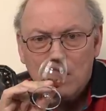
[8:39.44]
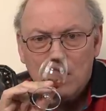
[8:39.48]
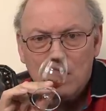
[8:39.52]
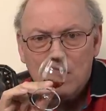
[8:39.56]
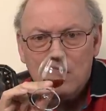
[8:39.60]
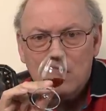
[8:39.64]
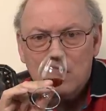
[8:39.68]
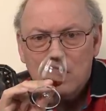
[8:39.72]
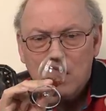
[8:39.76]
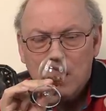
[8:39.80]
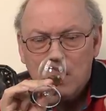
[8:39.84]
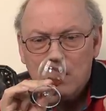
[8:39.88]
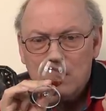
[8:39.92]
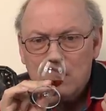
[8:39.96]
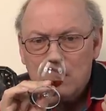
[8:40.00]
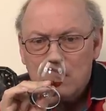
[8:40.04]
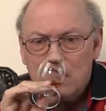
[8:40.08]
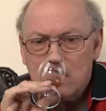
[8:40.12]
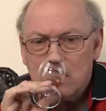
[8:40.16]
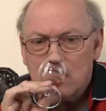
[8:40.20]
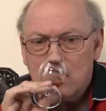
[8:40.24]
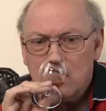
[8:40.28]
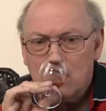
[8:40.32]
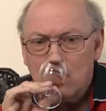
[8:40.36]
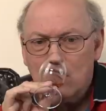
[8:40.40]

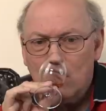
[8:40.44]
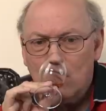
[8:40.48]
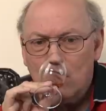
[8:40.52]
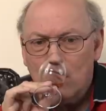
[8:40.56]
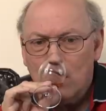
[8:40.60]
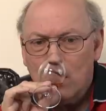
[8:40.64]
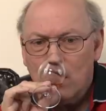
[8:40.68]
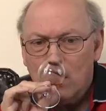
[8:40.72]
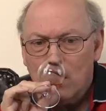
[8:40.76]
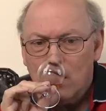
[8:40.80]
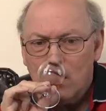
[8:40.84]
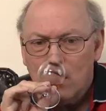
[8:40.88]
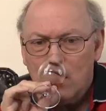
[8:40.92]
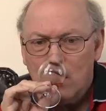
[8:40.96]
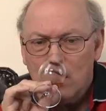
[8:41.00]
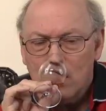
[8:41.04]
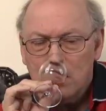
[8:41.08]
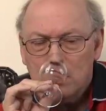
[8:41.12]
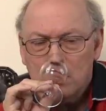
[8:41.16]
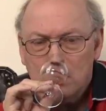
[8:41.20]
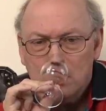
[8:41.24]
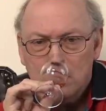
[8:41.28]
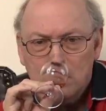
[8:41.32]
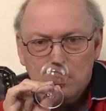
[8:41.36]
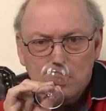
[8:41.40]
intense aroma.
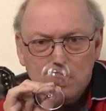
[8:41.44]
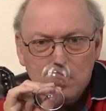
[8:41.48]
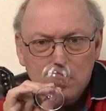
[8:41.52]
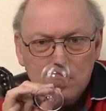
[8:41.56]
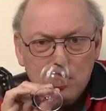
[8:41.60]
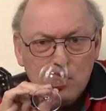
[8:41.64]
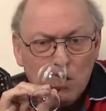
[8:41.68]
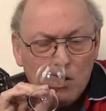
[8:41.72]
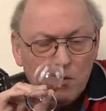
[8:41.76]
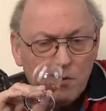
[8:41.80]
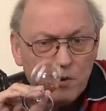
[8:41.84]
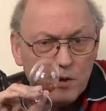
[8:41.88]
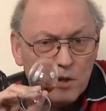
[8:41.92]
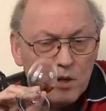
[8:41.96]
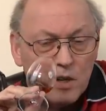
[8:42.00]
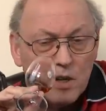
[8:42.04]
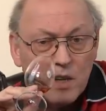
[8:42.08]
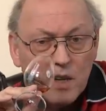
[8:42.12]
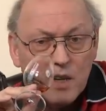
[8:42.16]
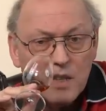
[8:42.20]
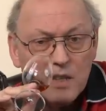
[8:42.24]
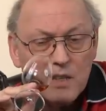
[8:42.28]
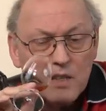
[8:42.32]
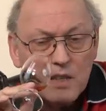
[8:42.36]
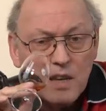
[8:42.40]

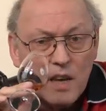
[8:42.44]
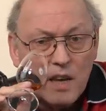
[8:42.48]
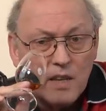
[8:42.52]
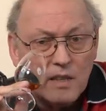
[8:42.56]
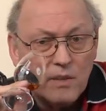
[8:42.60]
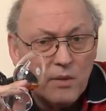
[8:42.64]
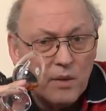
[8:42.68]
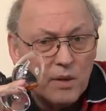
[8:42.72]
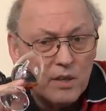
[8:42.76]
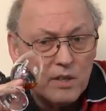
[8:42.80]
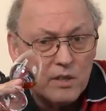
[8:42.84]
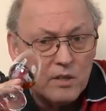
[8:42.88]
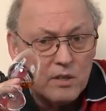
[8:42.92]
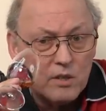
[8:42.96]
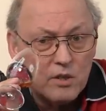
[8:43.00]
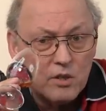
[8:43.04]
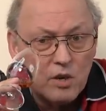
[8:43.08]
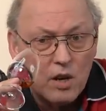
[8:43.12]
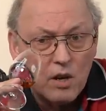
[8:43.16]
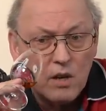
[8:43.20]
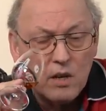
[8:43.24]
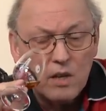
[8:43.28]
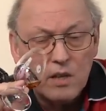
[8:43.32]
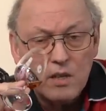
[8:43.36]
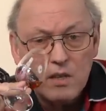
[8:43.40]
Officially, it said there's
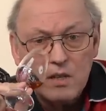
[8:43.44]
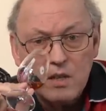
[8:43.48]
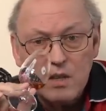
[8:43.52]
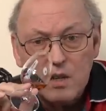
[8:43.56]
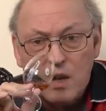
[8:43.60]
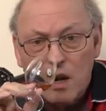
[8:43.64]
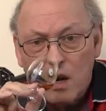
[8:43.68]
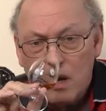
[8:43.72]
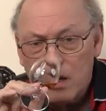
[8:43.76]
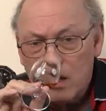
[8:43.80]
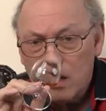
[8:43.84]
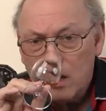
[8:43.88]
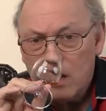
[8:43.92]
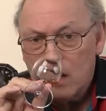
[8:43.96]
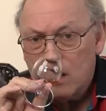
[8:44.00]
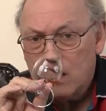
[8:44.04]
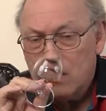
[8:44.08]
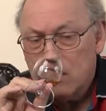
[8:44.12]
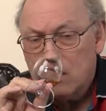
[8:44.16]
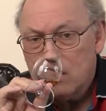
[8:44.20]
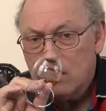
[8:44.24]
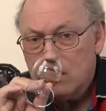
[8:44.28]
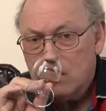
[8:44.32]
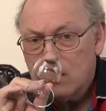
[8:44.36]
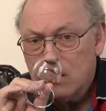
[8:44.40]
chocolate and honey
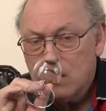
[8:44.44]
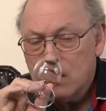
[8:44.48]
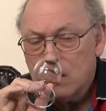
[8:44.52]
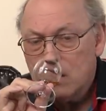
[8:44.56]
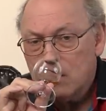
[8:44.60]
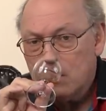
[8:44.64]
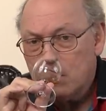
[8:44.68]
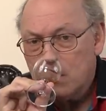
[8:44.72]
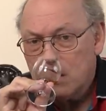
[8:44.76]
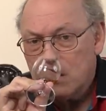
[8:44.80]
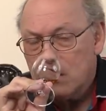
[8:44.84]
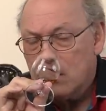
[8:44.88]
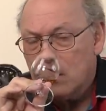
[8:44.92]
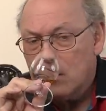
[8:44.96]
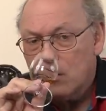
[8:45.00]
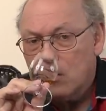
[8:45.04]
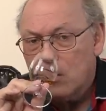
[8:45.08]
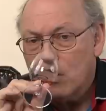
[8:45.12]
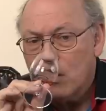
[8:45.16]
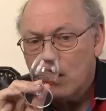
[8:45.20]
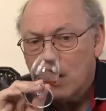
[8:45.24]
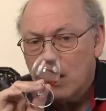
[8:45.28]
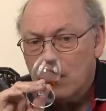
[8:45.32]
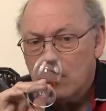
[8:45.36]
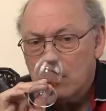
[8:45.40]
in it, but I'm
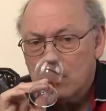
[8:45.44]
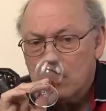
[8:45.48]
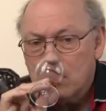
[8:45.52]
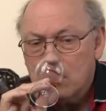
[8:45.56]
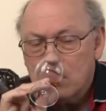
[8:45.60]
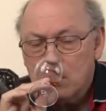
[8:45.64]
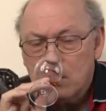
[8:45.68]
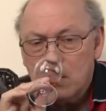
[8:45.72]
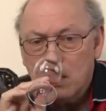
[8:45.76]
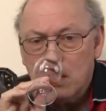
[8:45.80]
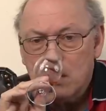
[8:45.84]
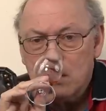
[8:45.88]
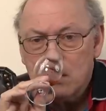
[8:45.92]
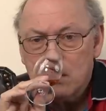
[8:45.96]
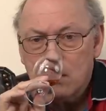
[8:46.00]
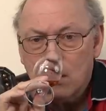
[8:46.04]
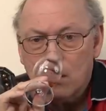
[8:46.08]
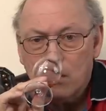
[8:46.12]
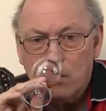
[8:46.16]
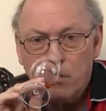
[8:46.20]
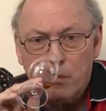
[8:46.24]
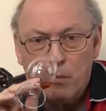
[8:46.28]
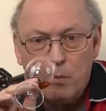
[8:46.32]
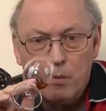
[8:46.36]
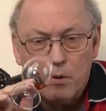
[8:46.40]
not able to taste
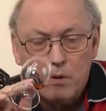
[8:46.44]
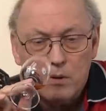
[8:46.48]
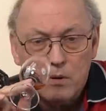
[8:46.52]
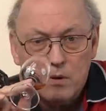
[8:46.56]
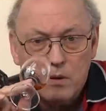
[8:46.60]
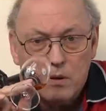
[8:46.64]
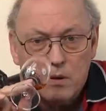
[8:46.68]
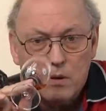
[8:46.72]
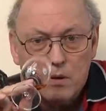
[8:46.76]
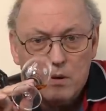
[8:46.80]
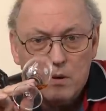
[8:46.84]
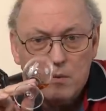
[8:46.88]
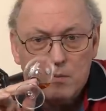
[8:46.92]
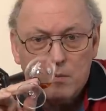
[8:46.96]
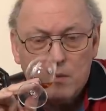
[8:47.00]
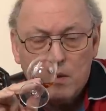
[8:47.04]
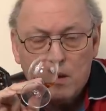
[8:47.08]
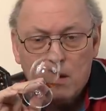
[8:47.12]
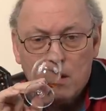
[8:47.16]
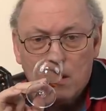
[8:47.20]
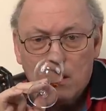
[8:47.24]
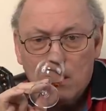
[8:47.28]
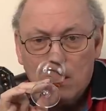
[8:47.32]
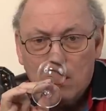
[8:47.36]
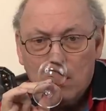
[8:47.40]
those both
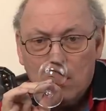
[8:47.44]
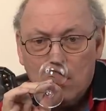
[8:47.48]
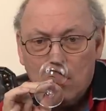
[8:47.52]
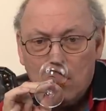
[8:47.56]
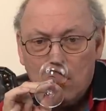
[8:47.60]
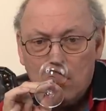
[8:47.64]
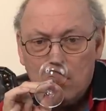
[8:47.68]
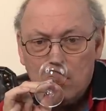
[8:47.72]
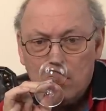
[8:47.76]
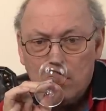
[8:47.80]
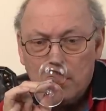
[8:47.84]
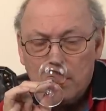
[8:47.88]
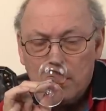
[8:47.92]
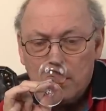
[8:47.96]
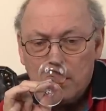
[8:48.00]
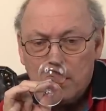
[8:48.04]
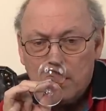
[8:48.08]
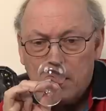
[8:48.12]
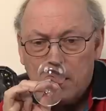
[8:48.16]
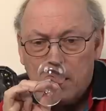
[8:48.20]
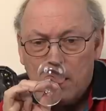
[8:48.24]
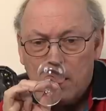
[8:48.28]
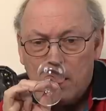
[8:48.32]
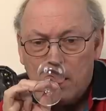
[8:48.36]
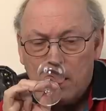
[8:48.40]
already.